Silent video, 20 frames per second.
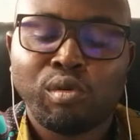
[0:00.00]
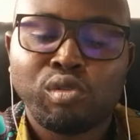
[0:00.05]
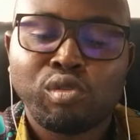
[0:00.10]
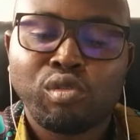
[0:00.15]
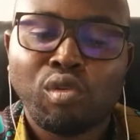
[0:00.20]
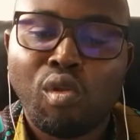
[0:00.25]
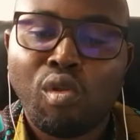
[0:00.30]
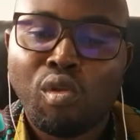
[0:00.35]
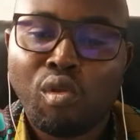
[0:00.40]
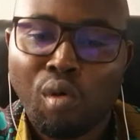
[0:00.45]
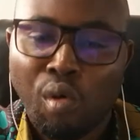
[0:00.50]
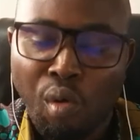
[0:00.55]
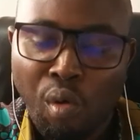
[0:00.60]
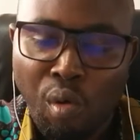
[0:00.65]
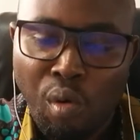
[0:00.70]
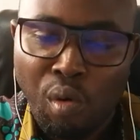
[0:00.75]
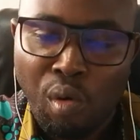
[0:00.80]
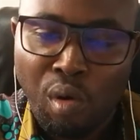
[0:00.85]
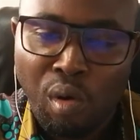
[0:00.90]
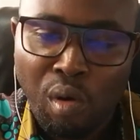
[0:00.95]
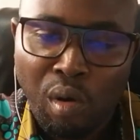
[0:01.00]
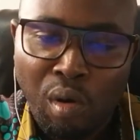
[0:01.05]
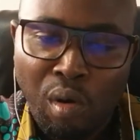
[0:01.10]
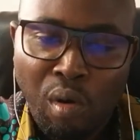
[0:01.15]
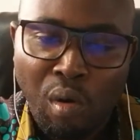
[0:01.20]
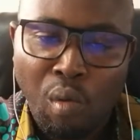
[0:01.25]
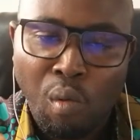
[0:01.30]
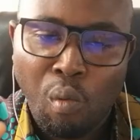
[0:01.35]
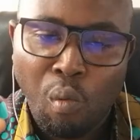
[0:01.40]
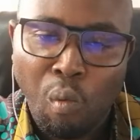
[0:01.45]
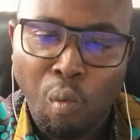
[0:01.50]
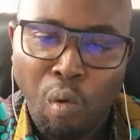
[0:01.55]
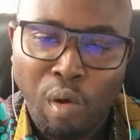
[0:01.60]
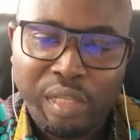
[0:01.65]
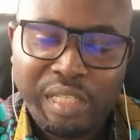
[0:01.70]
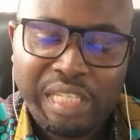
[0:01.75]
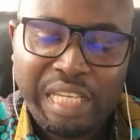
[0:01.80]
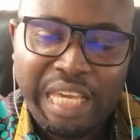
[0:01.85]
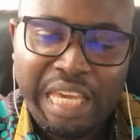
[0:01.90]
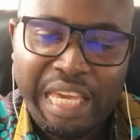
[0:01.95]
to know
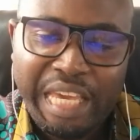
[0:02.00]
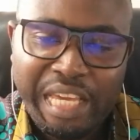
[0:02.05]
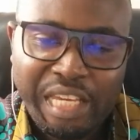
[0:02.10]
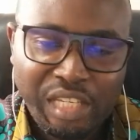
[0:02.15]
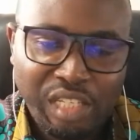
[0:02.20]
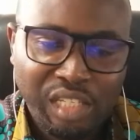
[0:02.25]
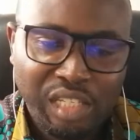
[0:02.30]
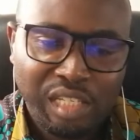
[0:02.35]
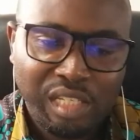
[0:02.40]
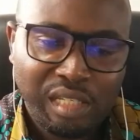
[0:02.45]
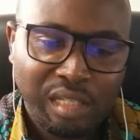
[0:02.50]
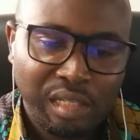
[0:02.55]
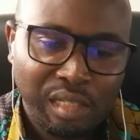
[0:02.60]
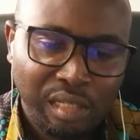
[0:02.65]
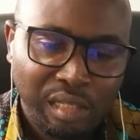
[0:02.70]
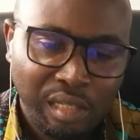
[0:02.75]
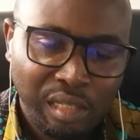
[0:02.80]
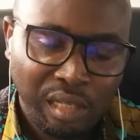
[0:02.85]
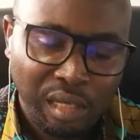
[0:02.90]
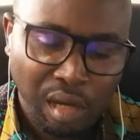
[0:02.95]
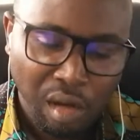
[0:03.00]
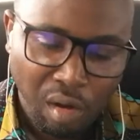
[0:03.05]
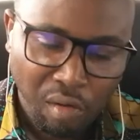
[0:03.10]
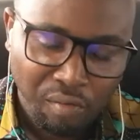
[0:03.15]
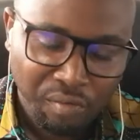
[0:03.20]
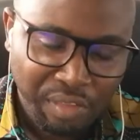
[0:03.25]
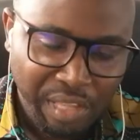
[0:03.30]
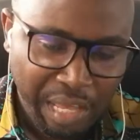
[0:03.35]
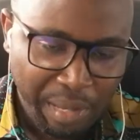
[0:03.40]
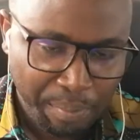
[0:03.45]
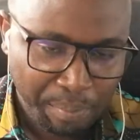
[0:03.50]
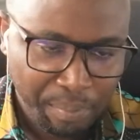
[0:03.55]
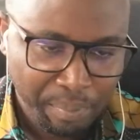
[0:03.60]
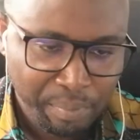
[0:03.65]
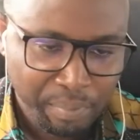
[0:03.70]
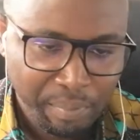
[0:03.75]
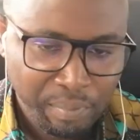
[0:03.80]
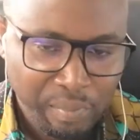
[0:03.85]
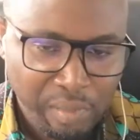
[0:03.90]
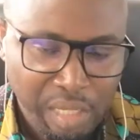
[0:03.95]
what each of them
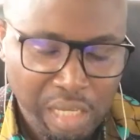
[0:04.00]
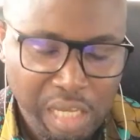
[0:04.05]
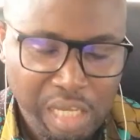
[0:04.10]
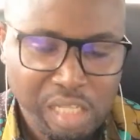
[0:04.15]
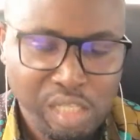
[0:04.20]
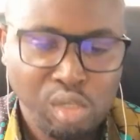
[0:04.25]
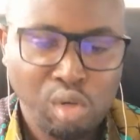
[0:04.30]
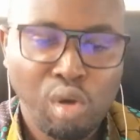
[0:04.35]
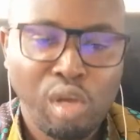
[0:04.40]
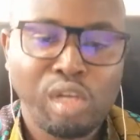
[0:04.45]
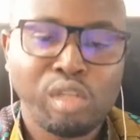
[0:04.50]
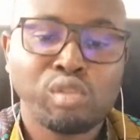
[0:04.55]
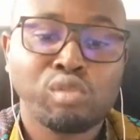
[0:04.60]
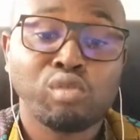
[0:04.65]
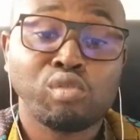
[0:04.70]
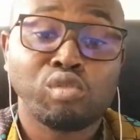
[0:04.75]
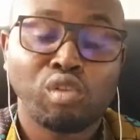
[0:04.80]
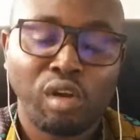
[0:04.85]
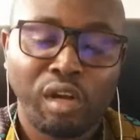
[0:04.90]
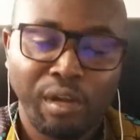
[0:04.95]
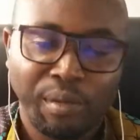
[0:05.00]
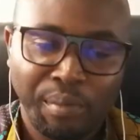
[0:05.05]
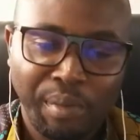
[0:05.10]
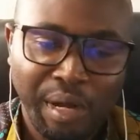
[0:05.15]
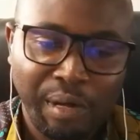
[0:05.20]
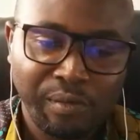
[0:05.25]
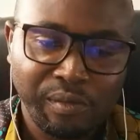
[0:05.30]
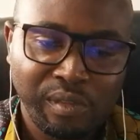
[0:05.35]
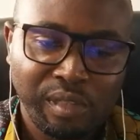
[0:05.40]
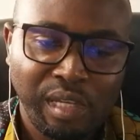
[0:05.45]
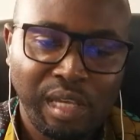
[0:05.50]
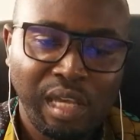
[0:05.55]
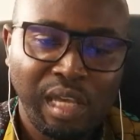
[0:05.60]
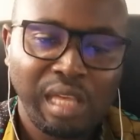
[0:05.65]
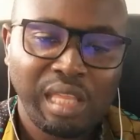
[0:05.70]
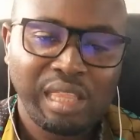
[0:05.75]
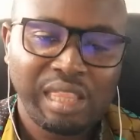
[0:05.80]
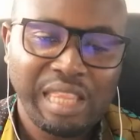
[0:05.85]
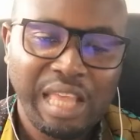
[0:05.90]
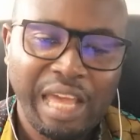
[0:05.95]
is going to talk about.
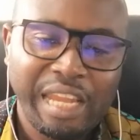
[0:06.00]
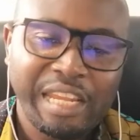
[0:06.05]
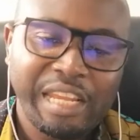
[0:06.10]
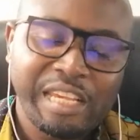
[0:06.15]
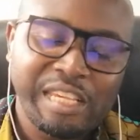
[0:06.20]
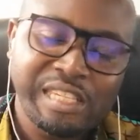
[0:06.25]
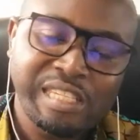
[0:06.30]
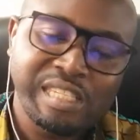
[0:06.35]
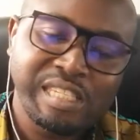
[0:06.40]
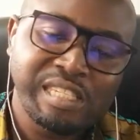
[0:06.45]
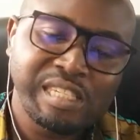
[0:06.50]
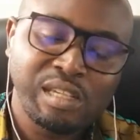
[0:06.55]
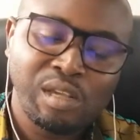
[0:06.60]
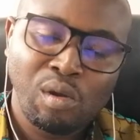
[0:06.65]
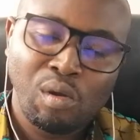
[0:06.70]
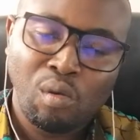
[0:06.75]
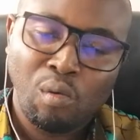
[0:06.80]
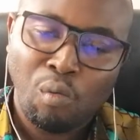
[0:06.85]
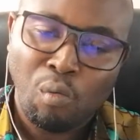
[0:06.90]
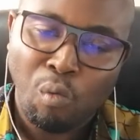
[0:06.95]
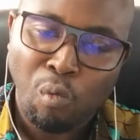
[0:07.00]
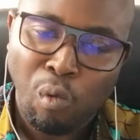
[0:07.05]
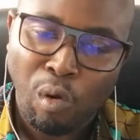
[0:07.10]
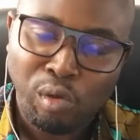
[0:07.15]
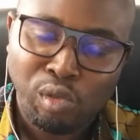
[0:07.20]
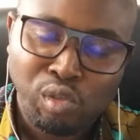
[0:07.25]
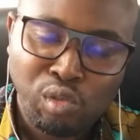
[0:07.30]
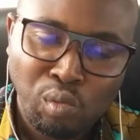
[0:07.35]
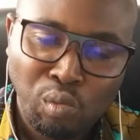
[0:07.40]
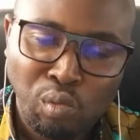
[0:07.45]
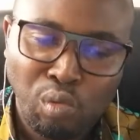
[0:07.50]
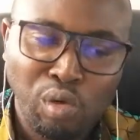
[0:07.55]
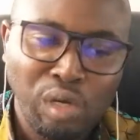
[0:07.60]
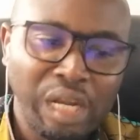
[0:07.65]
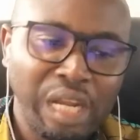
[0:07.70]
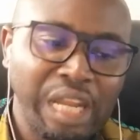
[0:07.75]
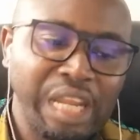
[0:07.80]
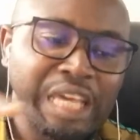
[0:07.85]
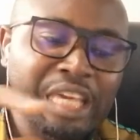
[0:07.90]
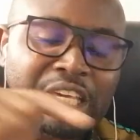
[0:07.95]
That is what will
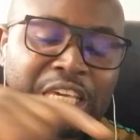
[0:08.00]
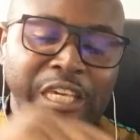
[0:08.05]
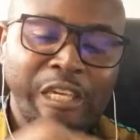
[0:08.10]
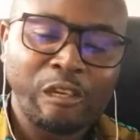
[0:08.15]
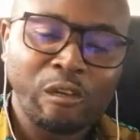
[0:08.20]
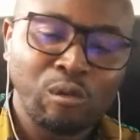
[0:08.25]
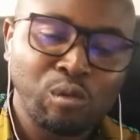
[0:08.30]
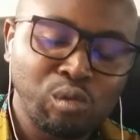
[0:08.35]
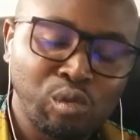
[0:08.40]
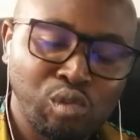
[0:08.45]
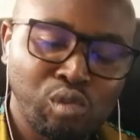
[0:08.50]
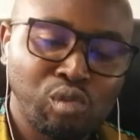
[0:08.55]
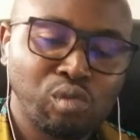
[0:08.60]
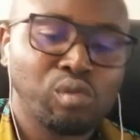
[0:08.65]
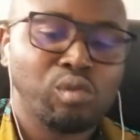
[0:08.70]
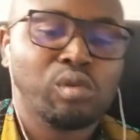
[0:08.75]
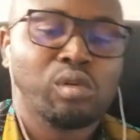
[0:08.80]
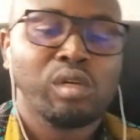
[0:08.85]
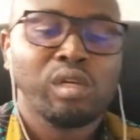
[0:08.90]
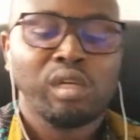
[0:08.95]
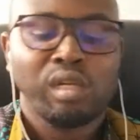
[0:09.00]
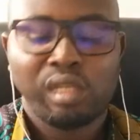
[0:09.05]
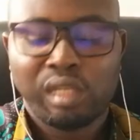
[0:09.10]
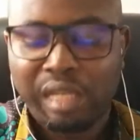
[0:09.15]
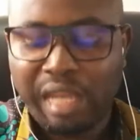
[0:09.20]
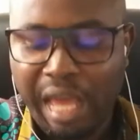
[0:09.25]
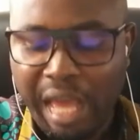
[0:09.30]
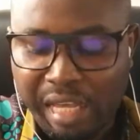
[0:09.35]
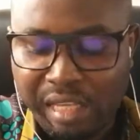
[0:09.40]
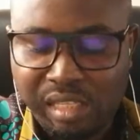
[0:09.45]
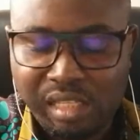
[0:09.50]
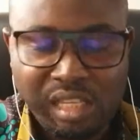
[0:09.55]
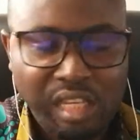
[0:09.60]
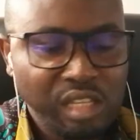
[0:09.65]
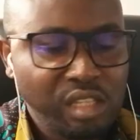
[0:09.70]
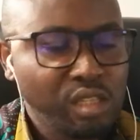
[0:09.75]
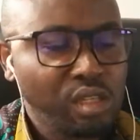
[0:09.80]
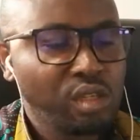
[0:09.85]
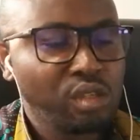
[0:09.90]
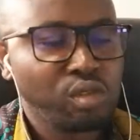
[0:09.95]
link you to the
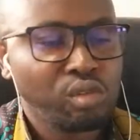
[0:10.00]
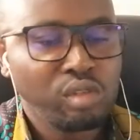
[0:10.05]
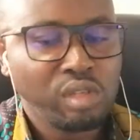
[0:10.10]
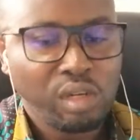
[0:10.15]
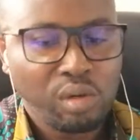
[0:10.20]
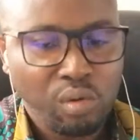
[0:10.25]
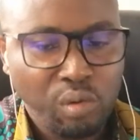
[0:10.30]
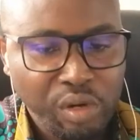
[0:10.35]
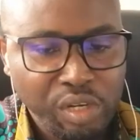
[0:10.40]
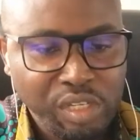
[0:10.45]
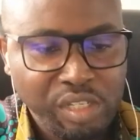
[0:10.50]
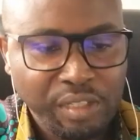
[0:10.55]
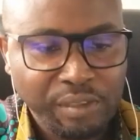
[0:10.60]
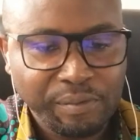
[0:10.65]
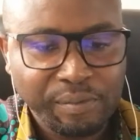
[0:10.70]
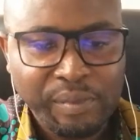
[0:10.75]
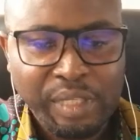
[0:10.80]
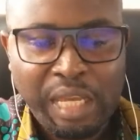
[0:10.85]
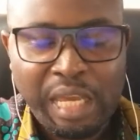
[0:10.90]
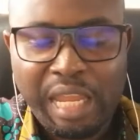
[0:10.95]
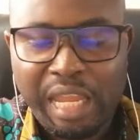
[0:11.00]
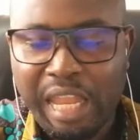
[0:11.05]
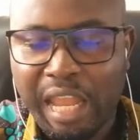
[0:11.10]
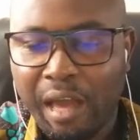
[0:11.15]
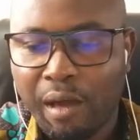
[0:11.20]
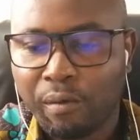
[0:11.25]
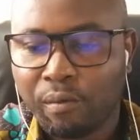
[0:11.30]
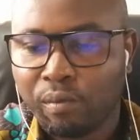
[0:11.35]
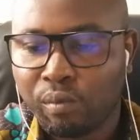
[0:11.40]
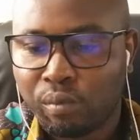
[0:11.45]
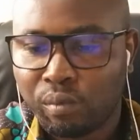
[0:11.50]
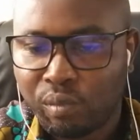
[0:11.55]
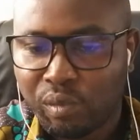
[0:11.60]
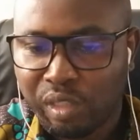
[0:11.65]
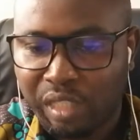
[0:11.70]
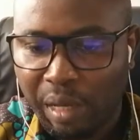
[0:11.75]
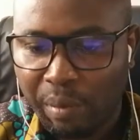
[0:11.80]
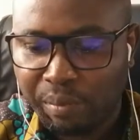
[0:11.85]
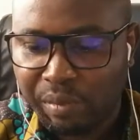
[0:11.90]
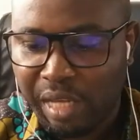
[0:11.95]
answers to the question. Now,
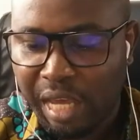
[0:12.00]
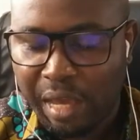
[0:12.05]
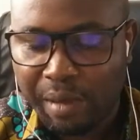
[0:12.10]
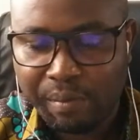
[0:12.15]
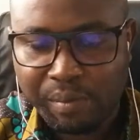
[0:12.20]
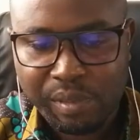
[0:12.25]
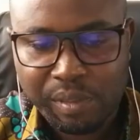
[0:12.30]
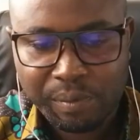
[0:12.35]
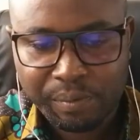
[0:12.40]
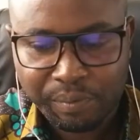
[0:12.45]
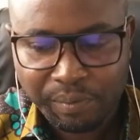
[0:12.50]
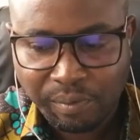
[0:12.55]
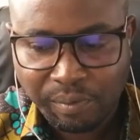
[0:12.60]
sometimes